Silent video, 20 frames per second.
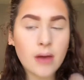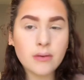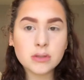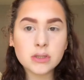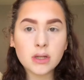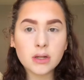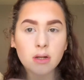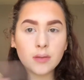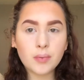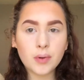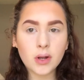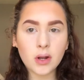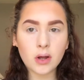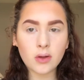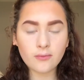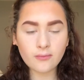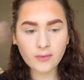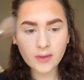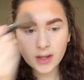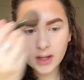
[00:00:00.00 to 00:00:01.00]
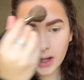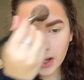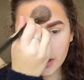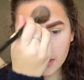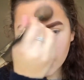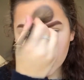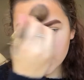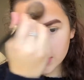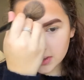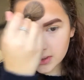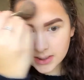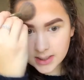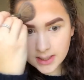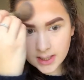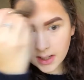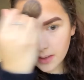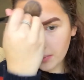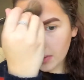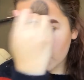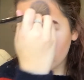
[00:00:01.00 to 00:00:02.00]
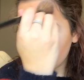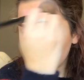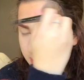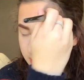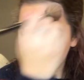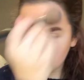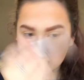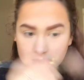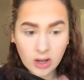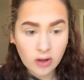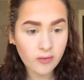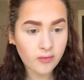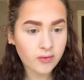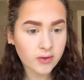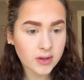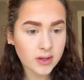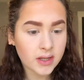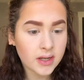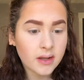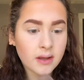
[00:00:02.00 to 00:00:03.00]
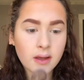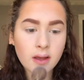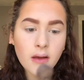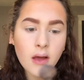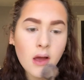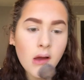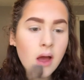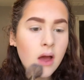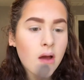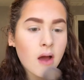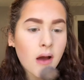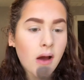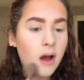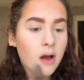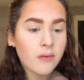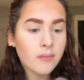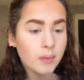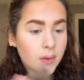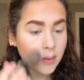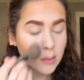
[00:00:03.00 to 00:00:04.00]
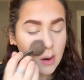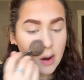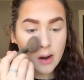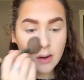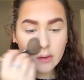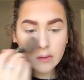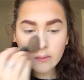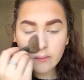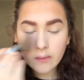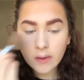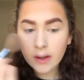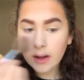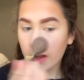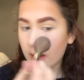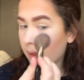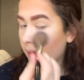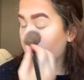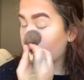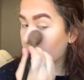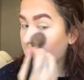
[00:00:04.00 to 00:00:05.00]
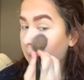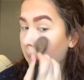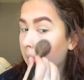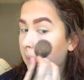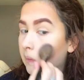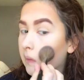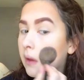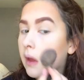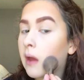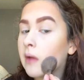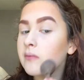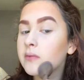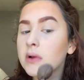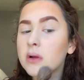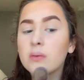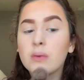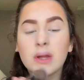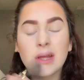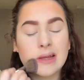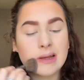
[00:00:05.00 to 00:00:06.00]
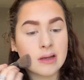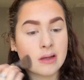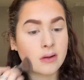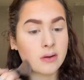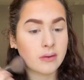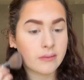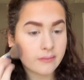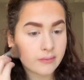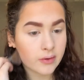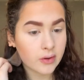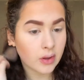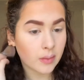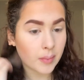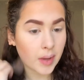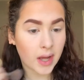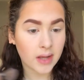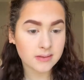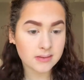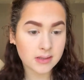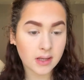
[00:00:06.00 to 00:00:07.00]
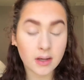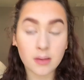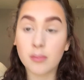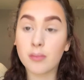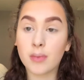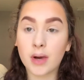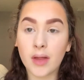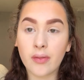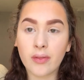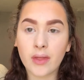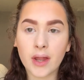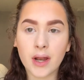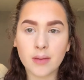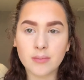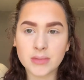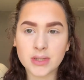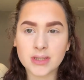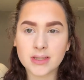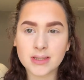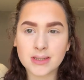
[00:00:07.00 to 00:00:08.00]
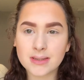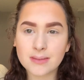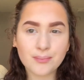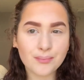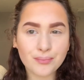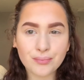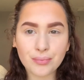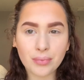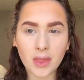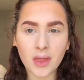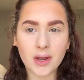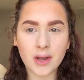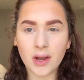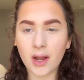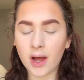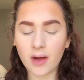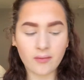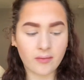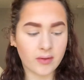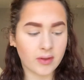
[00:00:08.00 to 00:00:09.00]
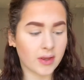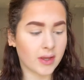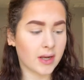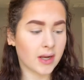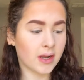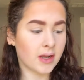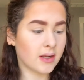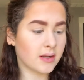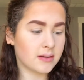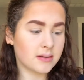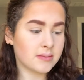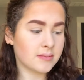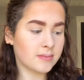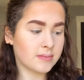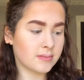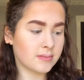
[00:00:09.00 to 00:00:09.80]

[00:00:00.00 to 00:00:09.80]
I was gonna put on fake eyelashes today, but I'm really just not feeling it. I've been wearing fake eyelashes every weekend for the past like month, and I'm just not feeling it.